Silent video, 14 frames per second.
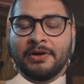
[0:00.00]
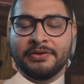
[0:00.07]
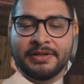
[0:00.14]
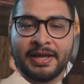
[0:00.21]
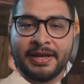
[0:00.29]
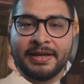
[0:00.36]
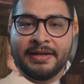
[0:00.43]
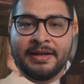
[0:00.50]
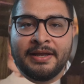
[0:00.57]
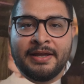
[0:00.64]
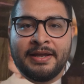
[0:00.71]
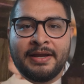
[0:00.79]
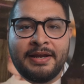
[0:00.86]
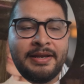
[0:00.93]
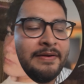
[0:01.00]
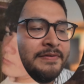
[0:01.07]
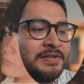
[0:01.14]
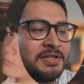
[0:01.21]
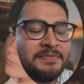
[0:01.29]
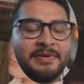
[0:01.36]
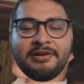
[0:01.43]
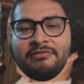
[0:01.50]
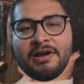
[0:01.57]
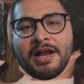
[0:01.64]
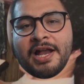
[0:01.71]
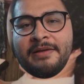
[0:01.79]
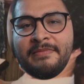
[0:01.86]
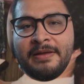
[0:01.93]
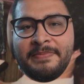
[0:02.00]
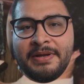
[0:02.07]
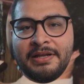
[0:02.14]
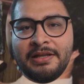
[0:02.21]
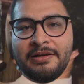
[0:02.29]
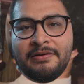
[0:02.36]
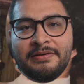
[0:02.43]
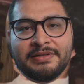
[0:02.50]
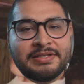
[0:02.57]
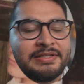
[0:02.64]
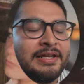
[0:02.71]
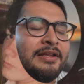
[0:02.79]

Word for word: all night, and I would just be crying in my pillow and just